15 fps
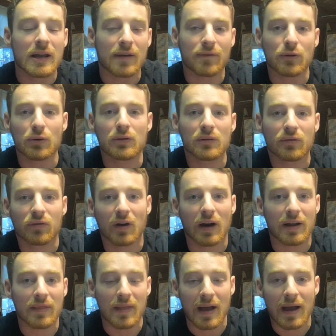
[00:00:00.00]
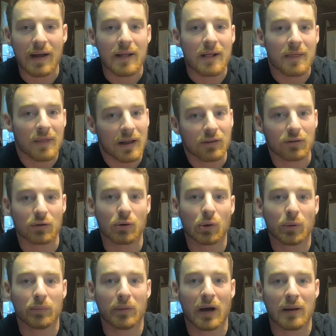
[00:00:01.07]
if you can find that, that's a
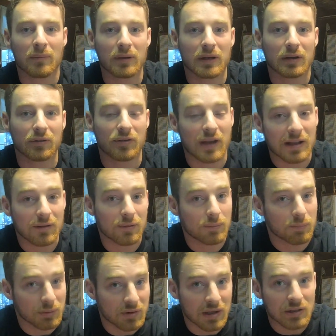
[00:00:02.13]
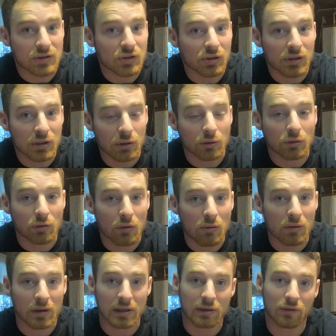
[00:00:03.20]
gold mine because that's potentially your
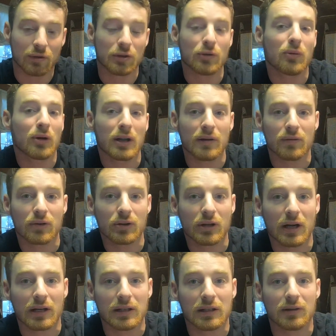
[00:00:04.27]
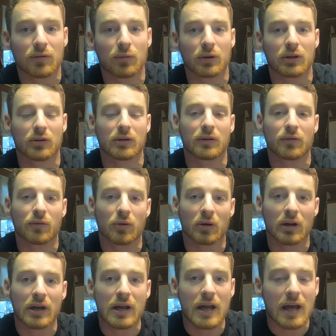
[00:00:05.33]
story. And so you want to have a good idea of what you're in
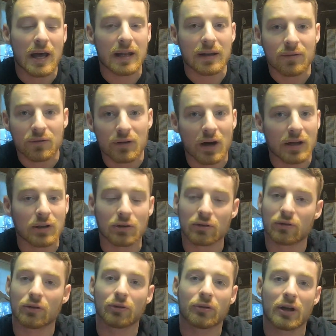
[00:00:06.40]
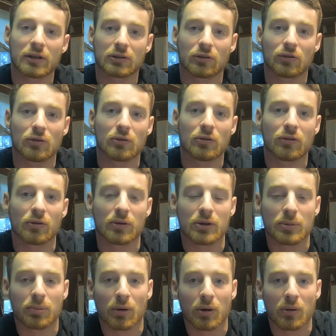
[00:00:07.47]
for. And if not, you can still talk to students who are
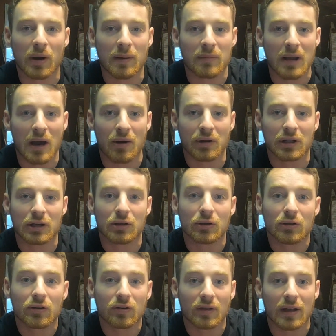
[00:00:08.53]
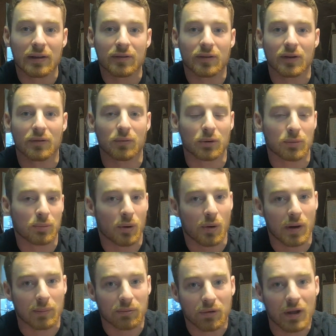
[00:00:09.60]
in the program now and get a good sense of what the
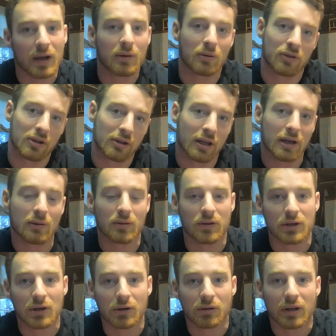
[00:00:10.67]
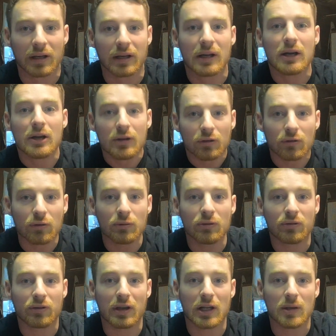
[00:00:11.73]
program's like, what they don't like.
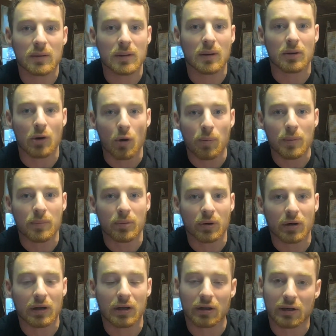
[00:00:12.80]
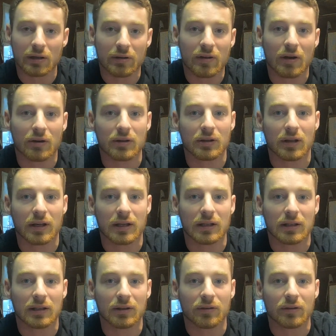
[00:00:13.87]
Students tend to be an open book and are going to tell you like
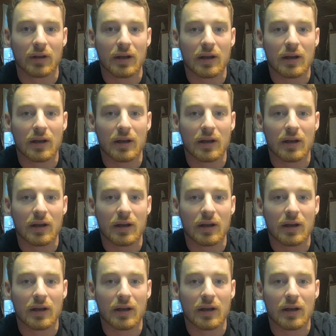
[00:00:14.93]
it is,